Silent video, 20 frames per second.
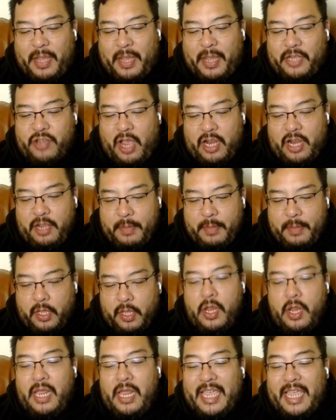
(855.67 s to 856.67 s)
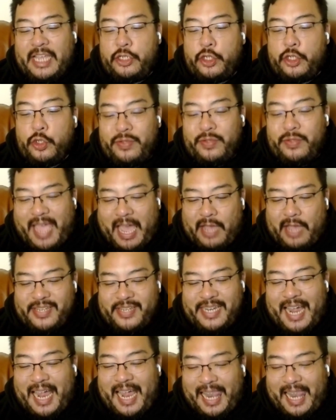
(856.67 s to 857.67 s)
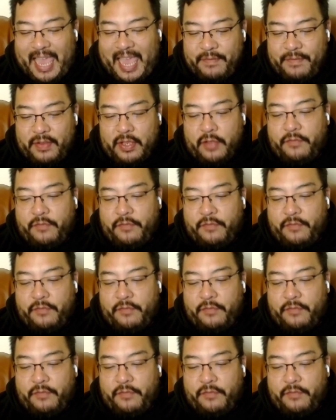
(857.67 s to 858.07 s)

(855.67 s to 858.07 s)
by Johnny Miller in 2011.